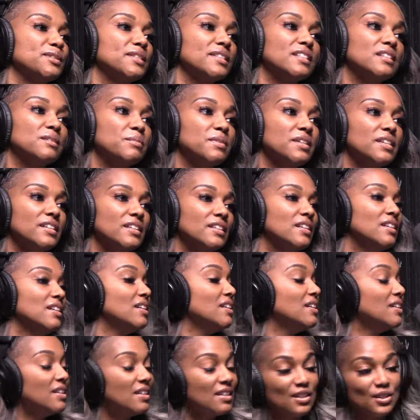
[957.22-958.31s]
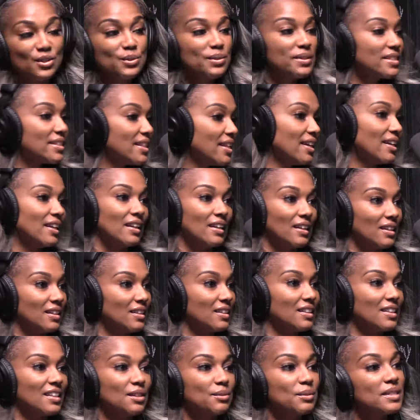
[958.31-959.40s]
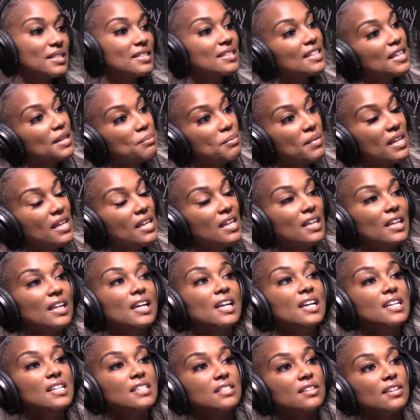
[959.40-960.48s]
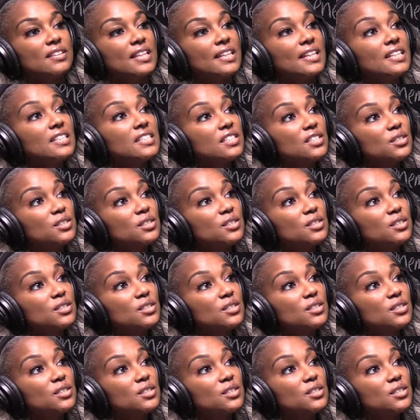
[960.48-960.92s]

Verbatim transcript: to come here, who is they? Like, mm-hmm. what does mm-hmm. that mean? So I think they should